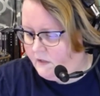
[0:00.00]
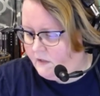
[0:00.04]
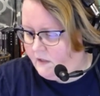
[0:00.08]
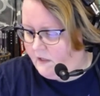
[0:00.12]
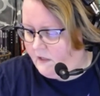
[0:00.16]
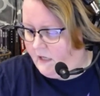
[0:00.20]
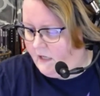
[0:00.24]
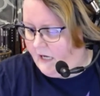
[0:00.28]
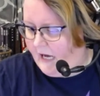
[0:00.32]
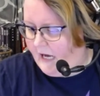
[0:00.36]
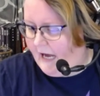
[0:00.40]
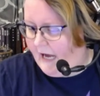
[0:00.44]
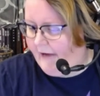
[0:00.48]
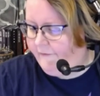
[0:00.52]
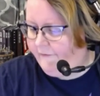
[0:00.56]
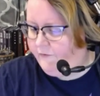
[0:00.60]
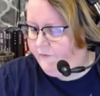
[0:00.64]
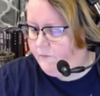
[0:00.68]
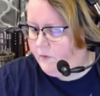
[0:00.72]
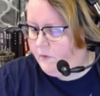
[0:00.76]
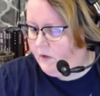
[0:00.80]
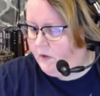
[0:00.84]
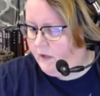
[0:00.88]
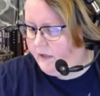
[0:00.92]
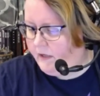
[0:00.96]

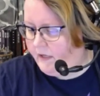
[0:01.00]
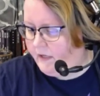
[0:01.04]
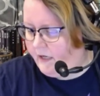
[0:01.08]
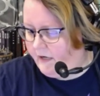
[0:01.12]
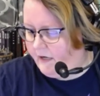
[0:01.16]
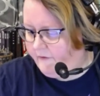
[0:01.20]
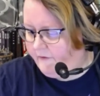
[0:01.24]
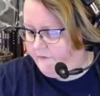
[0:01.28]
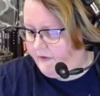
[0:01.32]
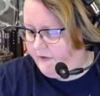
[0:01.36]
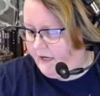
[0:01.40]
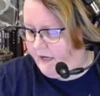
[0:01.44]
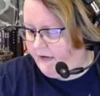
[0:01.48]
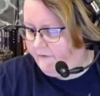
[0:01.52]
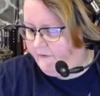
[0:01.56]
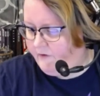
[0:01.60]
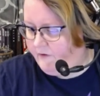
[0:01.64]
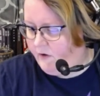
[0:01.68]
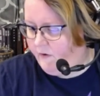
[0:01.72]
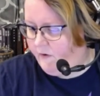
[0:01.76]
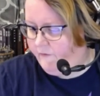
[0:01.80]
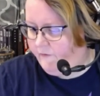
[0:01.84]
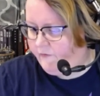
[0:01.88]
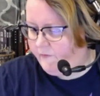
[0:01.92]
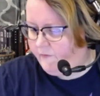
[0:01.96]
Affable enough, they have no
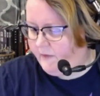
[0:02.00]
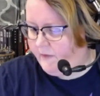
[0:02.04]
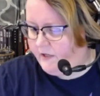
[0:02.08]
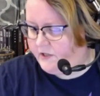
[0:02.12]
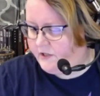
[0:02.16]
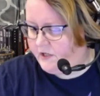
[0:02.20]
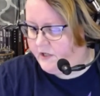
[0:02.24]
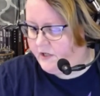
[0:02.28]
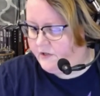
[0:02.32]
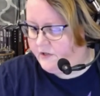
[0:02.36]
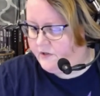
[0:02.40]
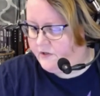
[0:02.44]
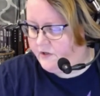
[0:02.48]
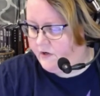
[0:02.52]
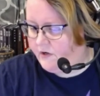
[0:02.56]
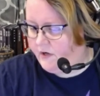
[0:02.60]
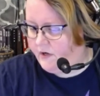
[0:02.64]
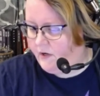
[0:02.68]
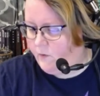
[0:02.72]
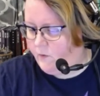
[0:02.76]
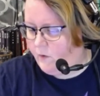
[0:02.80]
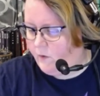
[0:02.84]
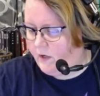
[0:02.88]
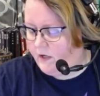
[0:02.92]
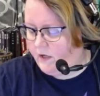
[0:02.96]
information concerning
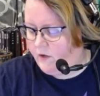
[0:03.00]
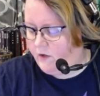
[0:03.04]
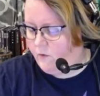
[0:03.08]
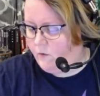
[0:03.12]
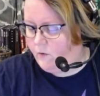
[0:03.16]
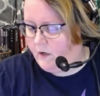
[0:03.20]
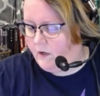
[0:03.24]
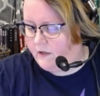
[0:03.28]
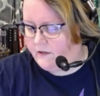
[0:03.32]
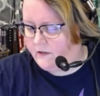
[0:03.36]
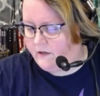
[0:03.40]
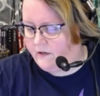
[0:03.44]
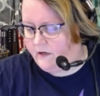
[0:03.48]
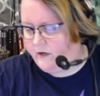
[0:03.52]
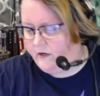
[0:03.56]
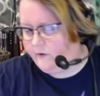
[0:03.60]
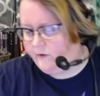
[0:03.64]
what you want to know.